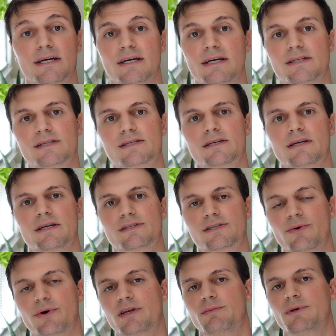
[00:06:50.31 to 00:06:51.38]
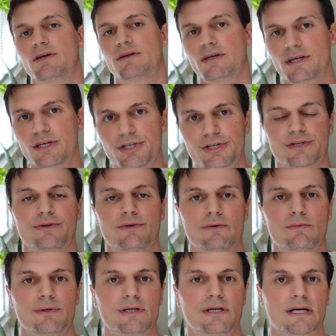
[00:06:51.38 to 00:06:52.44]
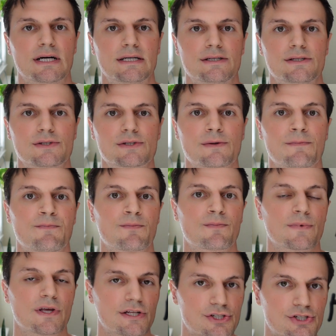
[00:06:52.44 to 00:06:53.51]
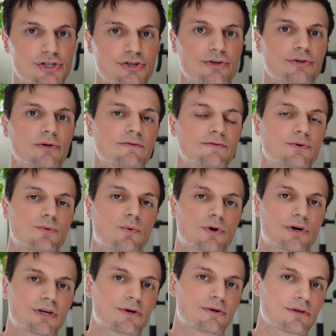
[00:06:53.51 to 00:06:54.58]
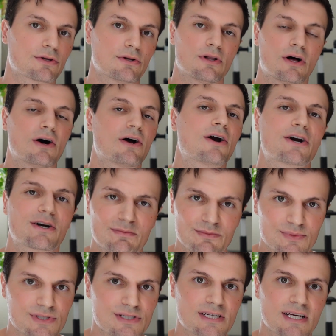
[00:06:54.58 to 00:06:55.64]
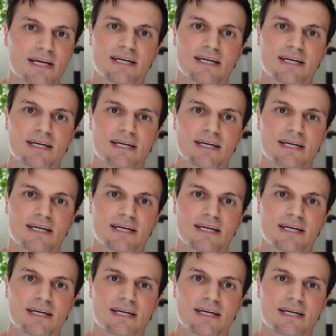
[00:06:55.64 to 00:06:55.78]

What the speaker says: it's going to be an issue, because it's true, if you work your little arms